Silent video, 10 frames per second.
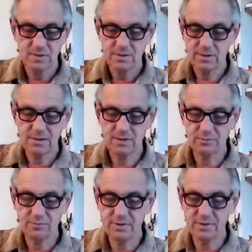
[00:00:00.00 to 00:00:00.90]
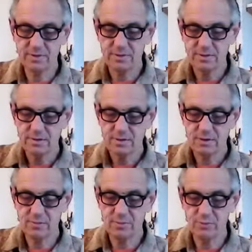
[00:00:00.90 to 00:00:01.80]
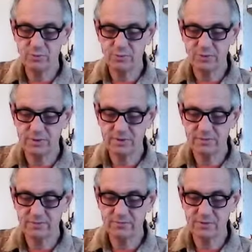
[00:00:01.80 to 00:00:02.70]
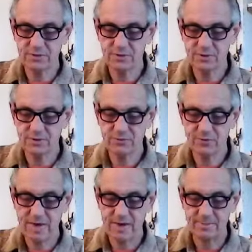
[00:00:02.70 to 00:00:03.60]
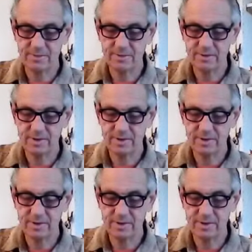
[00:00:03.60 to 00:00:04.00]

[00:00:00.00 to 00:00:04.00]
There cannot be a blueprint of what is going to happen